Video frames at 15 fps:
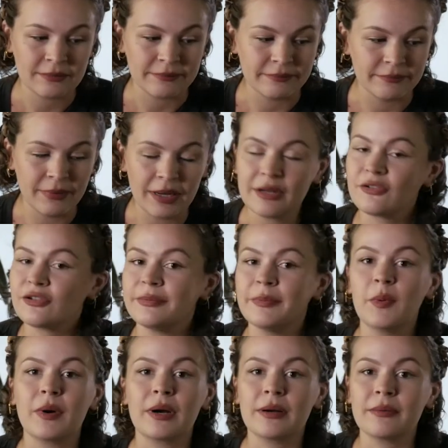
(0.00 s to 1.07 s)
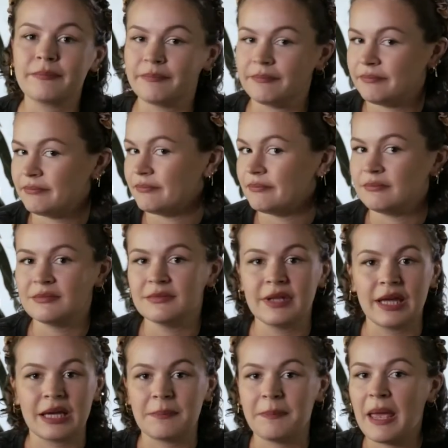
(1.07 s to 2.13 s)
much more
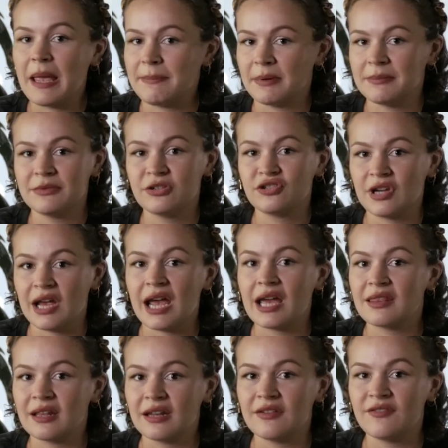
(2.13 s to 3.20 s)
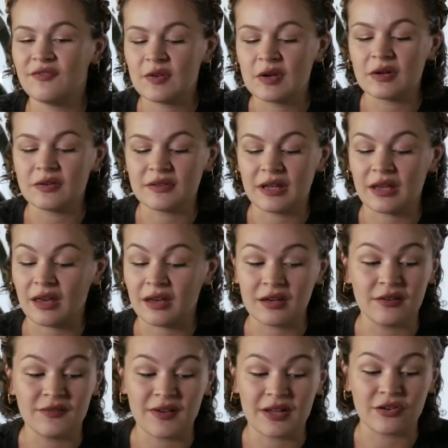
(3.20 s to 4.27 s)
like a paper mache than it feels like a
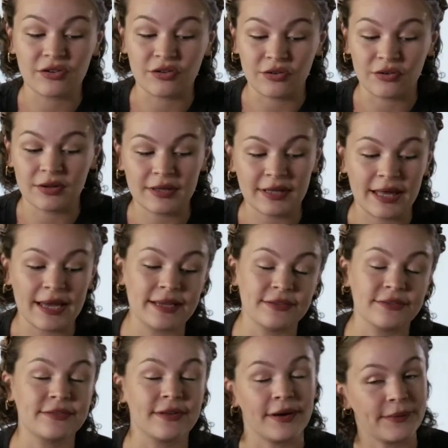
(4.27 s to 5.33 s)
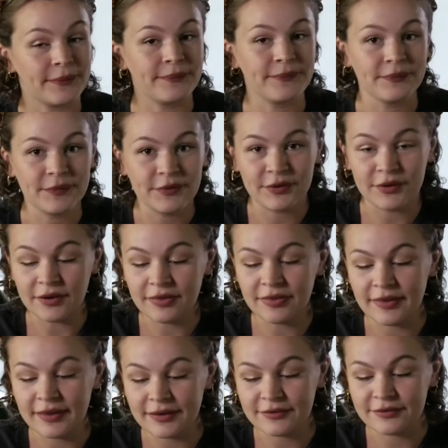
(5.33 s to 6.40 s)
conventional clay. So good
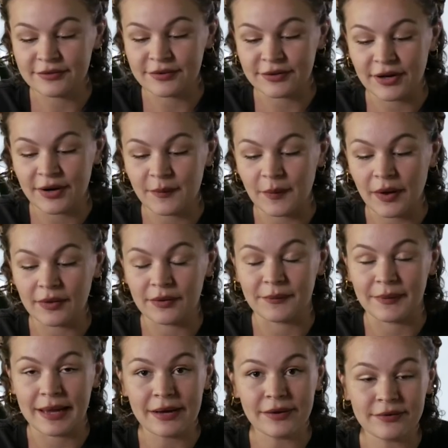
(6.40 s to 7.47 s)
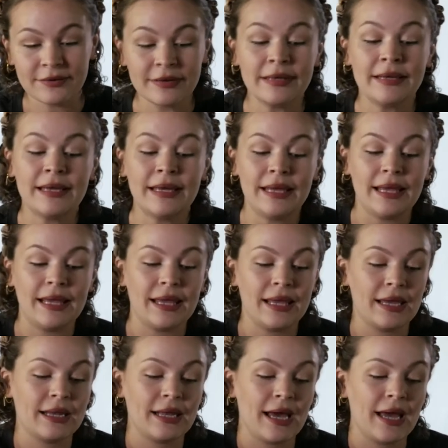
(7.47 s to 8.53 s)
things to know all around.
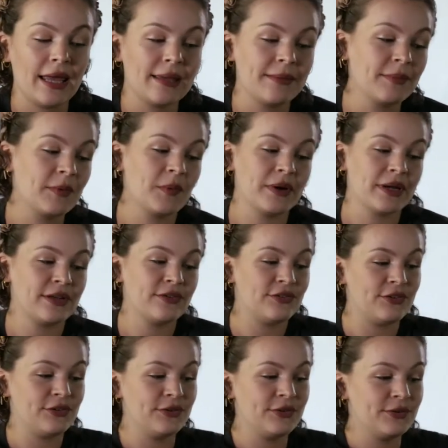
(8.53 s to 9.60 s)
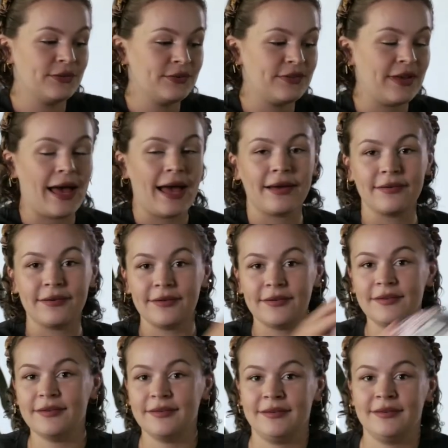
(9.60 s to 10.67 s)
And I am going to
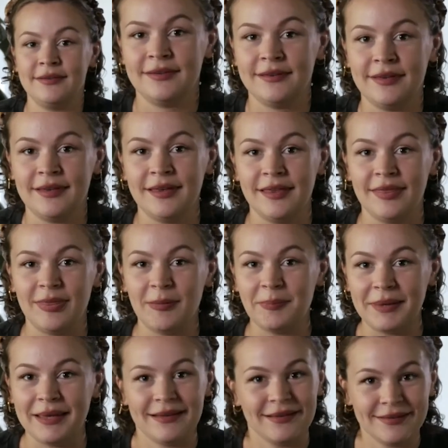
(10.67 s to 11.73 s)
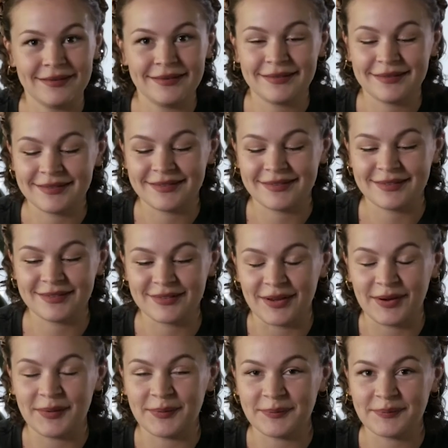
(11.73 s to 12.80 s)
tackle the beast.
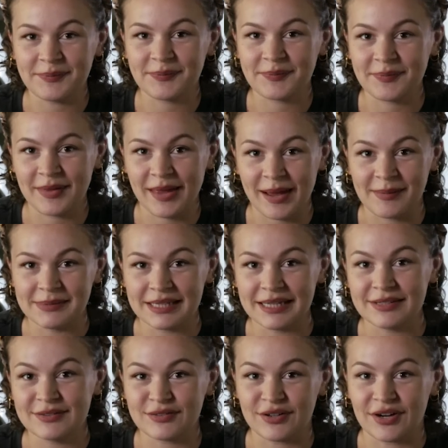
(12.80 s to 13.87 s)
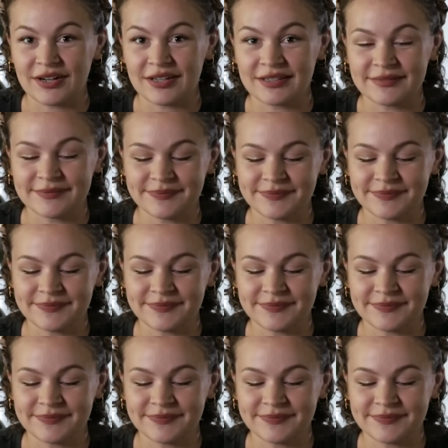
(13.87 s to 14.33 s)
So I'm gonna get started.